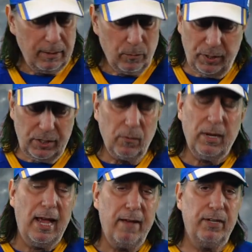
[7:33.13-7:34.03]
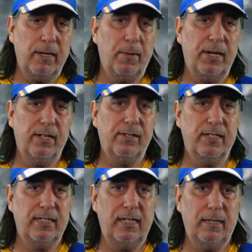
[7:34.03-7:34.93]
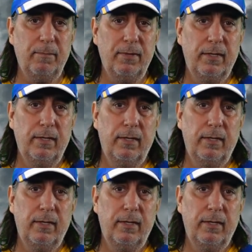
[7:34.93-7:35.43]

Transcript: We don't have anybody on this team